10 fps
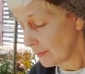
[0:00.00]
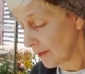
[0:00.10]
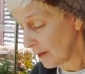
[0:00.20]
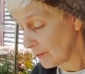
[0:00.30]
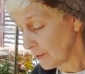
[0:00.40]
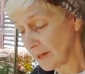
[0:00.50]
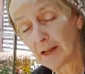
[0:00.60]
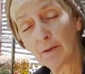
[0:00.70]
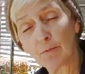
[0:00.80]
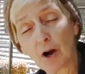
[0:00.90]
The
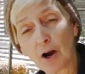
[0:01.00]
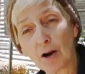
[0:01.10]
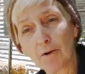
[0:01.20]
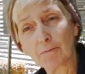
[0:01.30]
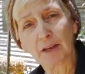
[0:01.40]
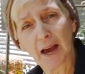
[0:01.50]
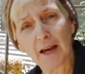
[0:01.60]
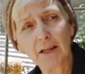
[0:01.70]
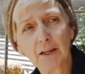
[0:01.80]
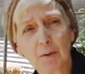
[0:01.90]
name
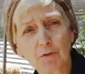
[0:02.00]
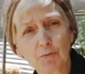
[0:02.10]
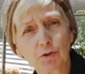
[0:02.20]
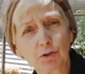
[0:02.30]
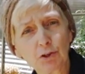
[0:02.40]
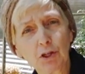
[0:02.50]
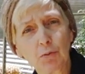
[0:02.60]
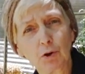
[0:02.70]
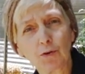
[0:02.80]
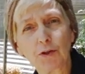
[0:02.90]
canna comes from the Greek
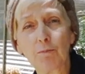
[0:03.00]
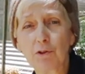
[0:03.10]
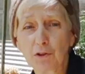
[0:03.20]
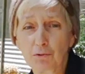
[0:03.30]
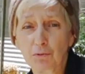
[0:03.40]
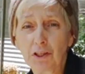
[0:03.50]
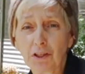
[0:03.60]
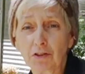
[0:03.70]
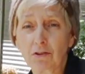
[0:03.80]
word that means reed,